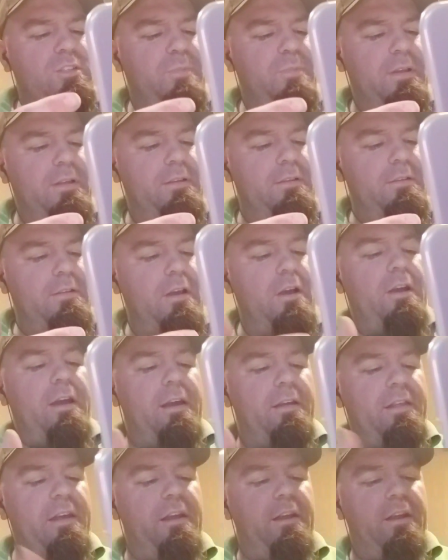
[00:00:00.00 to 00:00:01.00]
but, oh
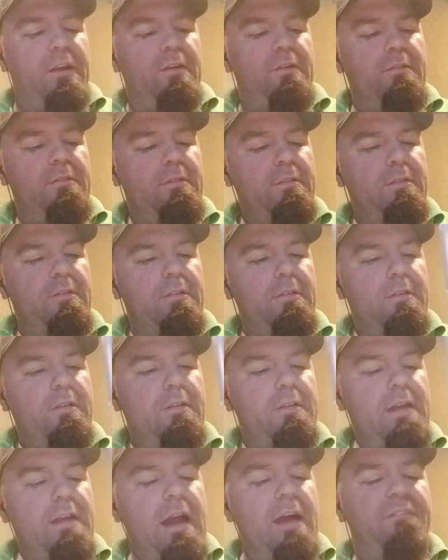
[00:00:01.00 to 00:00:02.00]
yeah, there you go.
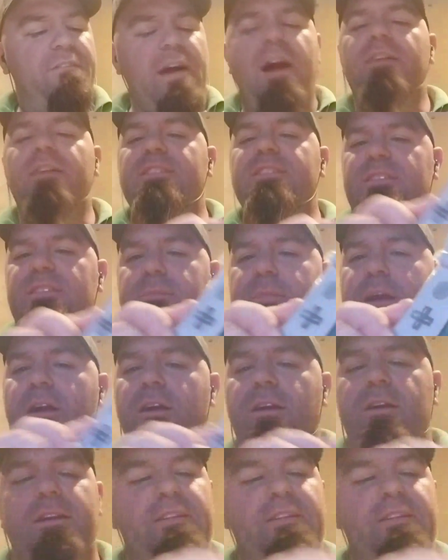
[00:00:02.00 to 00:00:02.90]
Yeah, file system error,